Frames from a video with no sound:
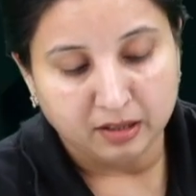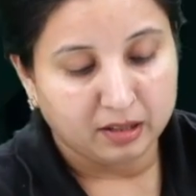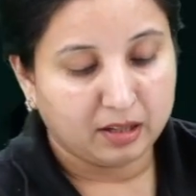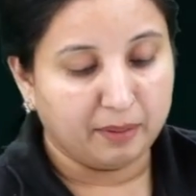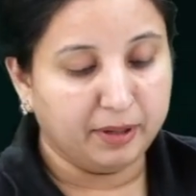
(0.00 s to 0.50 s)

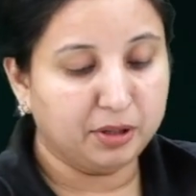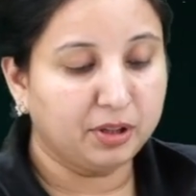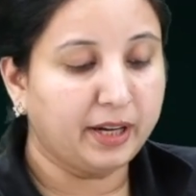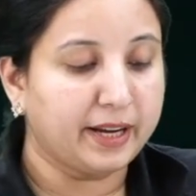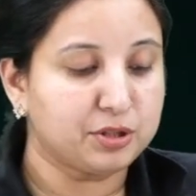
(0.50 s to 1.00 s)
Coming to
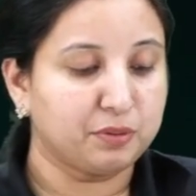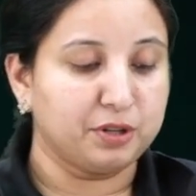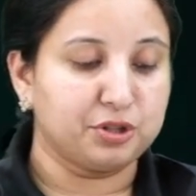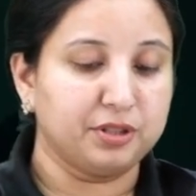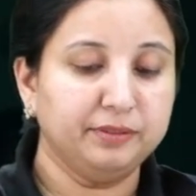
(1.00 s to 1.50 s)
the next
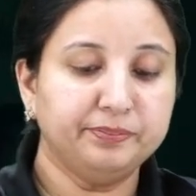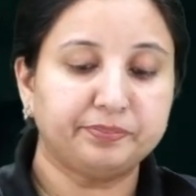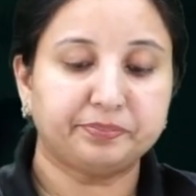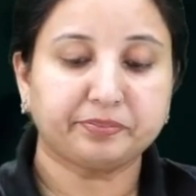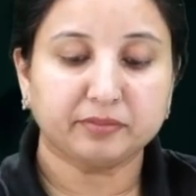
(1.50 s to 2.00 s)
question.
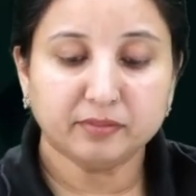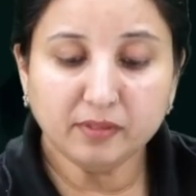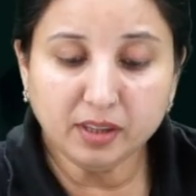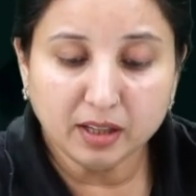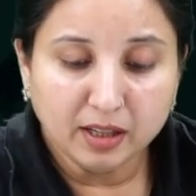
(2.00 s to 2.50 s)

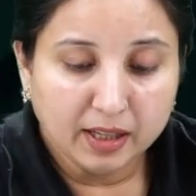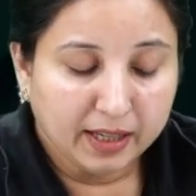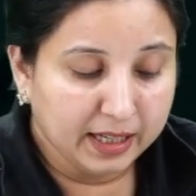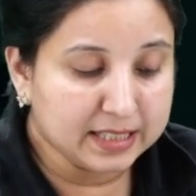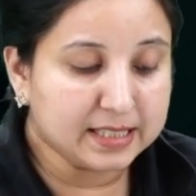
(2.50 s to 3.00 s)

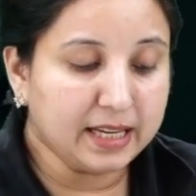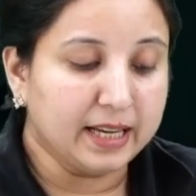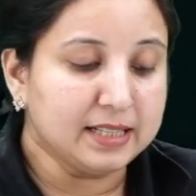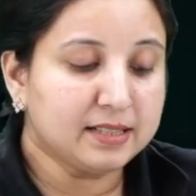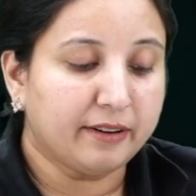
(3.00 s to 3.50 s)
It
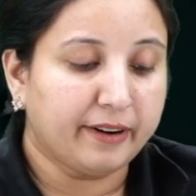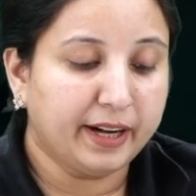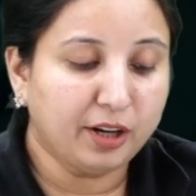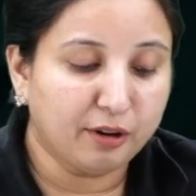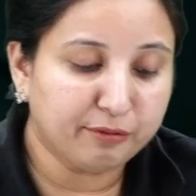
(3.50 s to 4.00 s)
says the
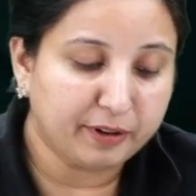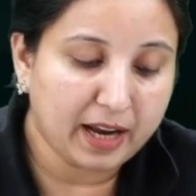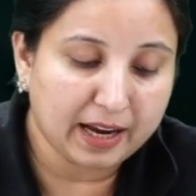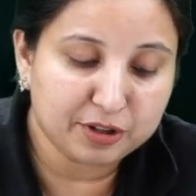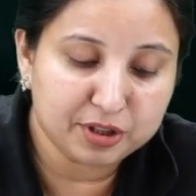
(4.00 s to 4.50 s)
rate of
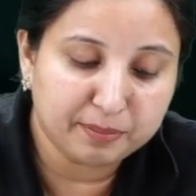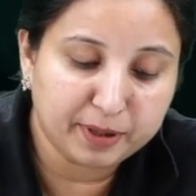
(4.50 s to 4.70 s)
reaction